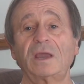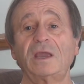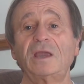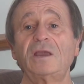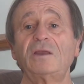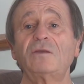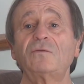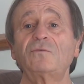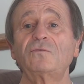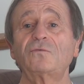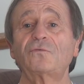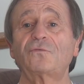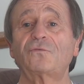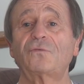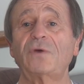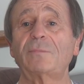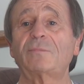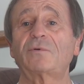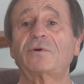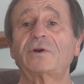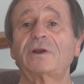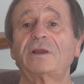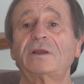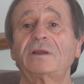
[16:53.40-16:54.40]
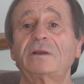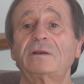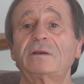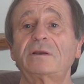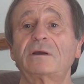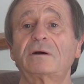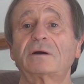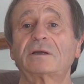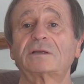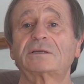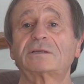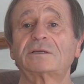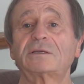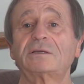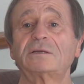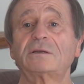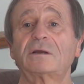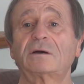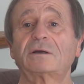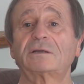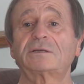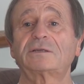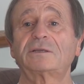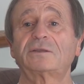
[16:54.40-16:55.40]
In February
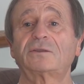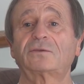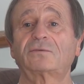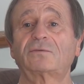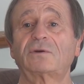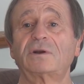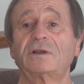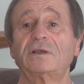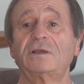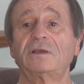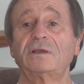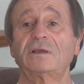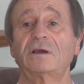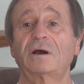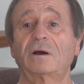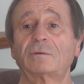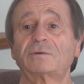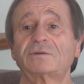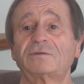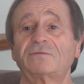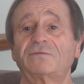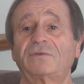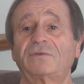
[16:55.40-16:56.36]
1993, I was